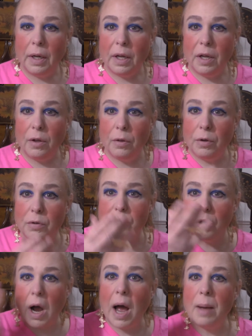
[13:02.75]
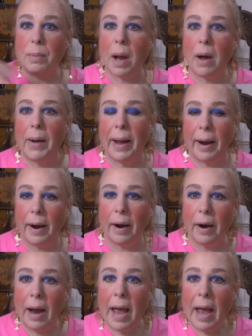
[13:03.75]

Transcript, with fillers: You lose your eyebrow hair,